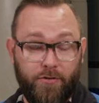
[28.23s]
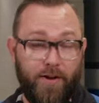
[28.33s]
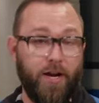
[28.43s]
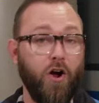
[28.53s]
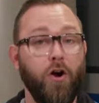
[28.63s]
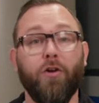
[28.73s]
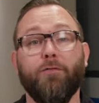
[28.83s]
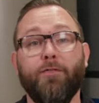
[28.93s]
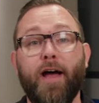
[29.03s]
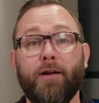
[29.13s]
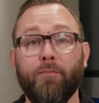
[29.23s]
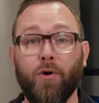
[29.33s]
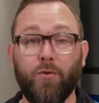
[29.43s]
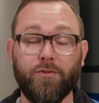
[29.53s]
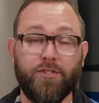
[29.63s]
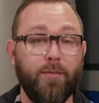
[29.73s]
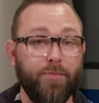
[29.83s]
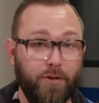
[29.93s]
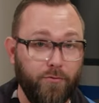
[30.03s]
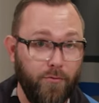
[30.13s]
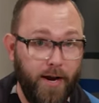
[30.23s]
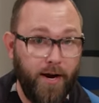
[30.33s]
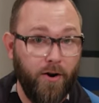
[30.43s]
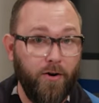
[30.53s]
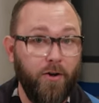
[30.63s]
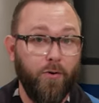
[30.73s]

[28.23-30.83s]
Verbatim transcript: you've got a hard to find bolt, something rare